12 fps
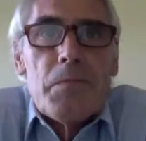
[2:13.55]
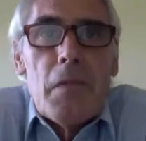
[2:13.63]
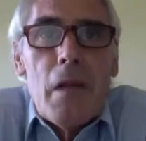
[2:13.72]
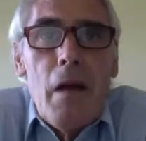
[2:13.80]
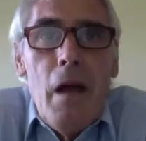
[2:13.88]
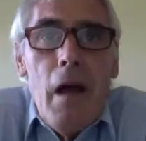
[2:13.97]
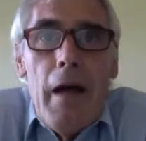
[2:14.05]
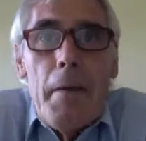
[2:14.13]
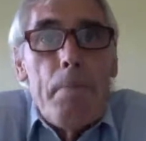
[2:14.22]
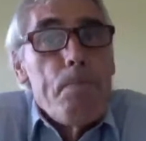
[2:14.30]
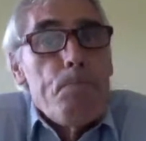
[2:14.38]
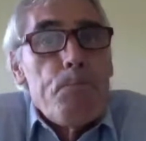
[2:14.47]

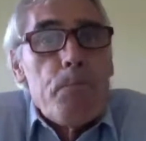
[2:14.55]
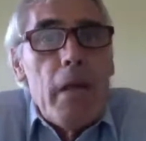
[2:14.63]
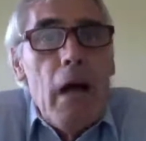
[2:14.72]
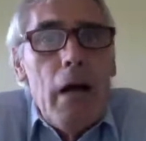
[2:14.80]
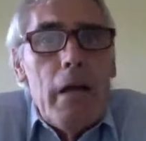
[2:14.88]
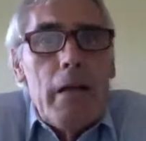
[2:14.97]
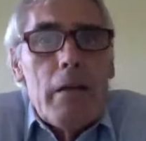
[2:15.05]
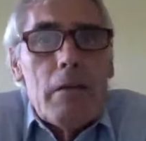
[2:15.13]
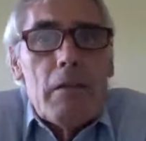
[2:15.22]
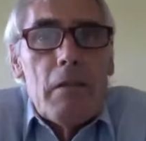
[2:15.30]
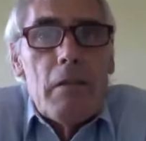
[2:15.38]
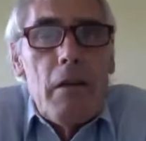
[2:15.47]
I
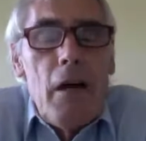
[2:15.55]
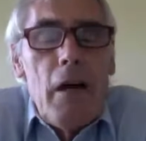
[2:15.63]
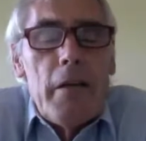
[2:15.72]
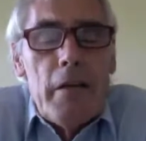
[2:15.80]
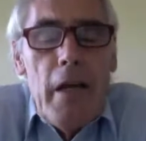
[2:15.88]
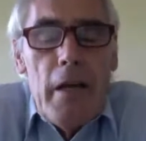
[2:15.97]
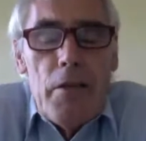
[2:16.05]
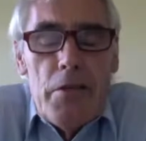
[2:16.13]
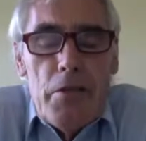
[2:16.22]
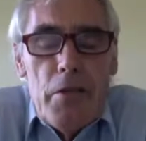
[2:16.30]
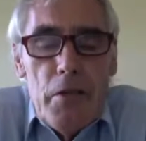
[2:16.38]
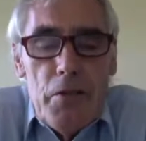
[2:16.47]
guess
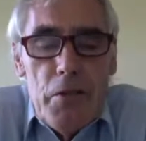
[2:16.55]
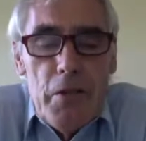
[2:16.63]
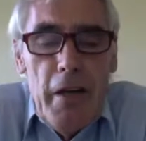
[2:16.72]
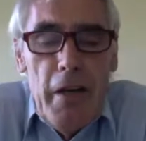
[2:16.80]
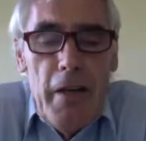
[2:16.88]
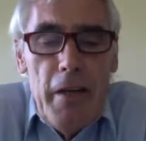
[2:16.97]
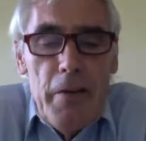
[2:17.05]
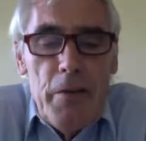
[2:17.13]
that